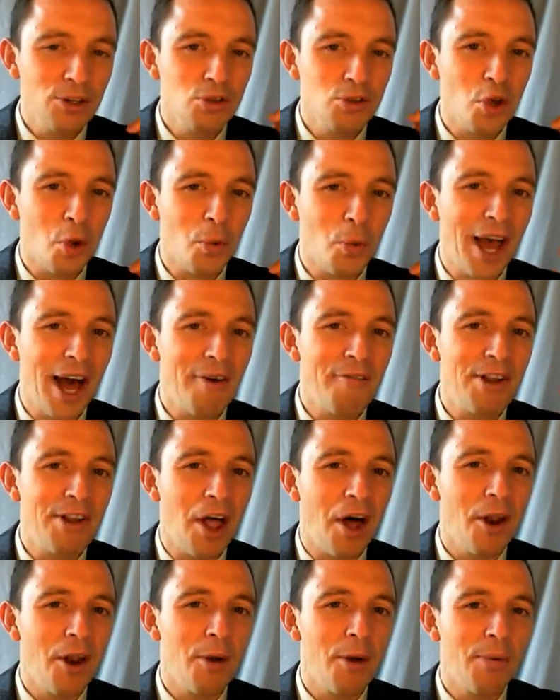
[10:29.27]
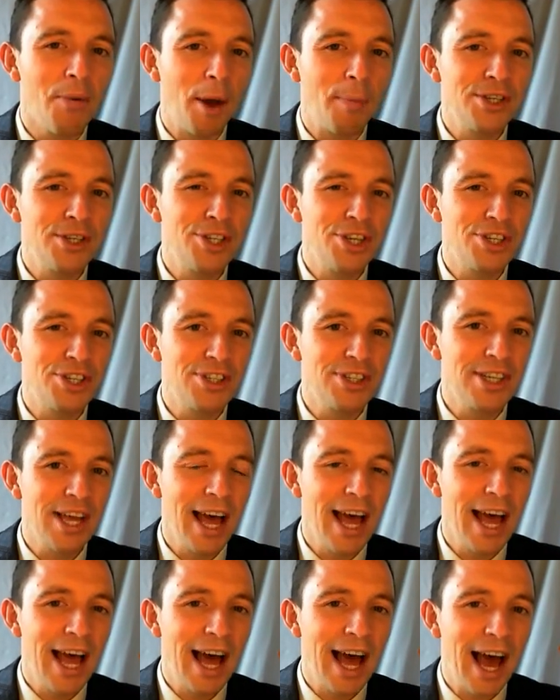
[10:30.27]
So we have a lot of prepositions,
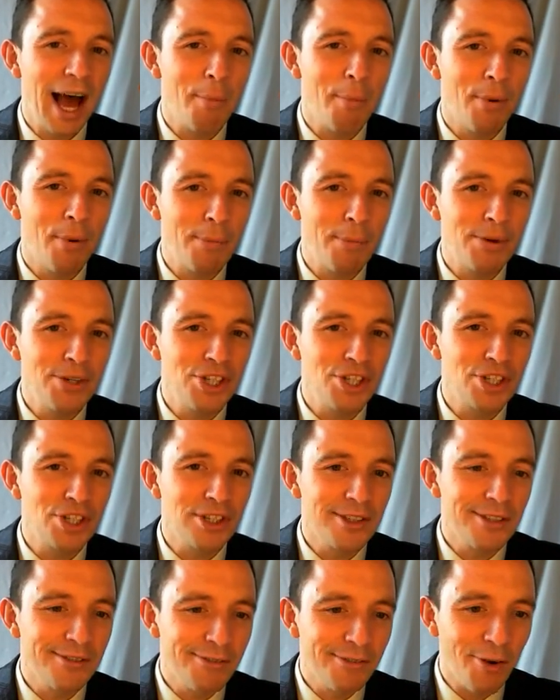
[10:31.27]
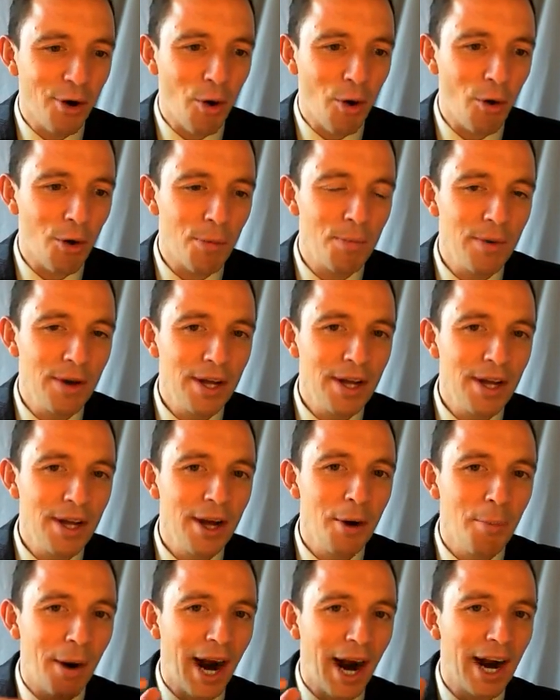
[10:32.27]
and prepositions form
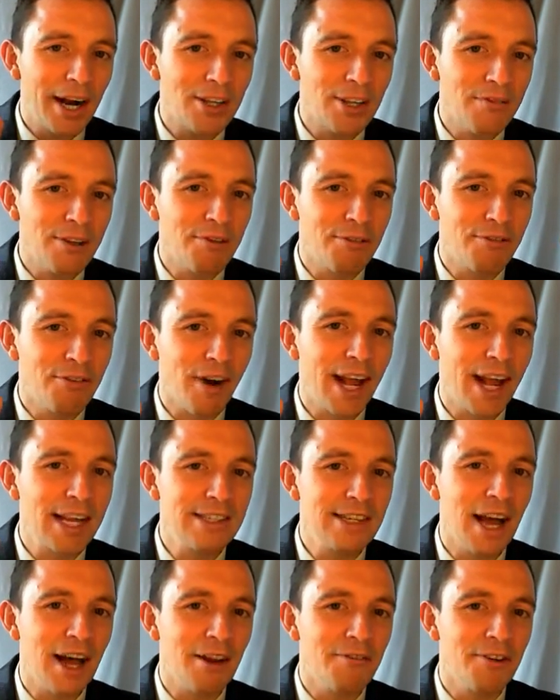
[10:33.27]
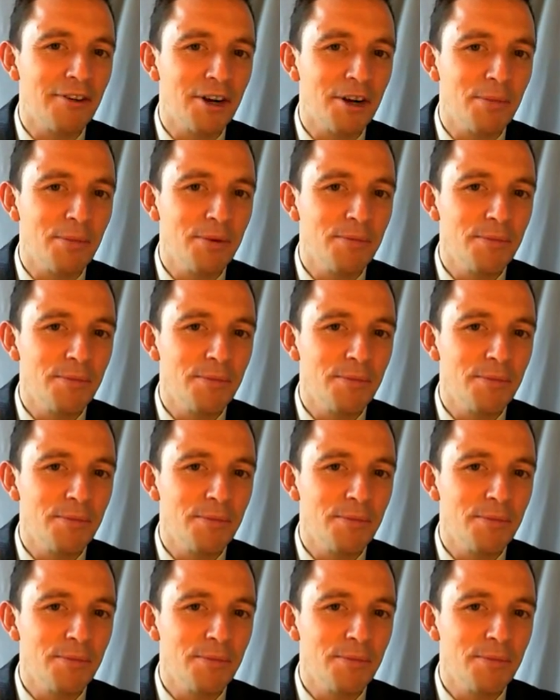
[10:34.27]
part of the phrasal verb.